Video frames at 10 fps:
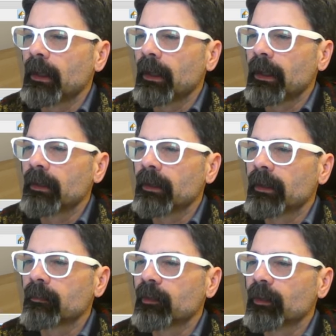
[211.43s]
And
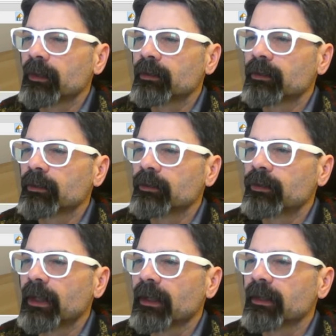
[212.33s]
then I'm going to
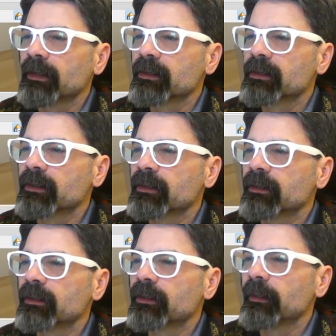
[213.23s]
drag this
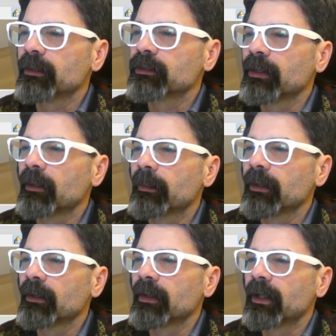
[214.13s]
dimension up
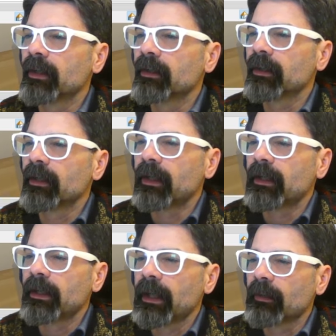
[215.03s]
here, and
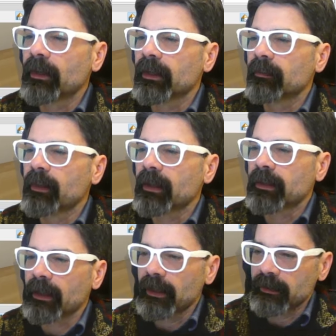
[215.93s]
now I can
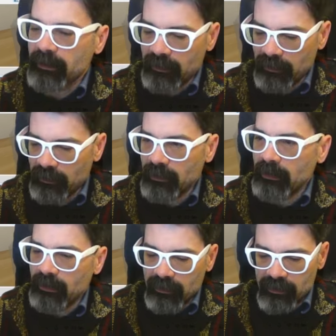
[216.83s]
make that,
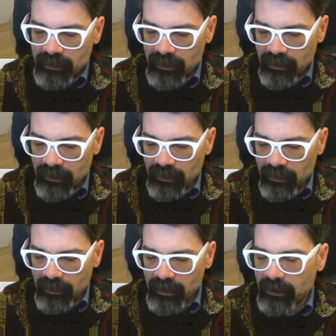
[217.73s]

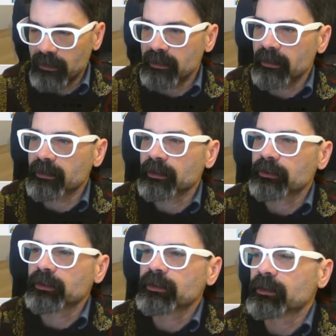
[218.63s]
say, 86
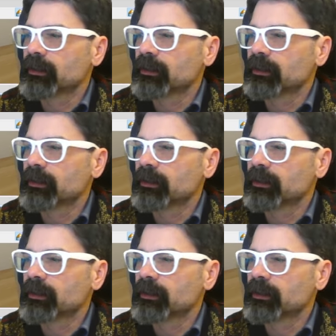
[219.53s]
inches.